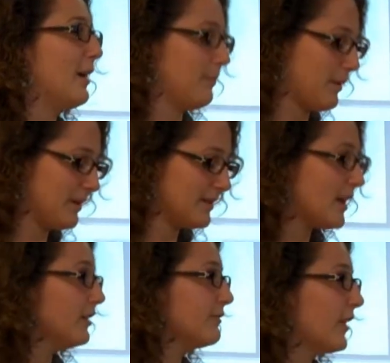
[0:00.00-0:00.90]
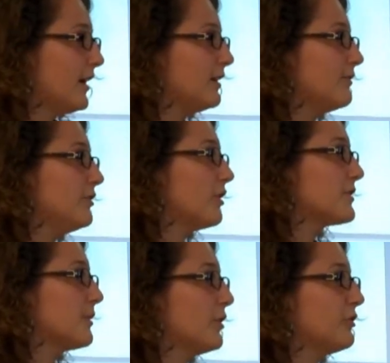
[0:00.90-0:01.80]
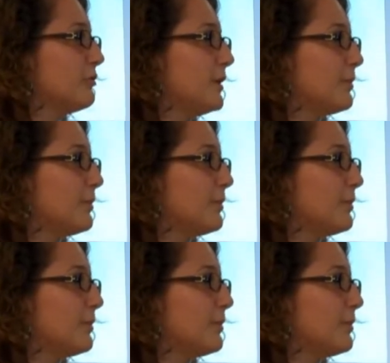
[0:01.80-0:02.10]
Maybe tell a friend if you know someone who would be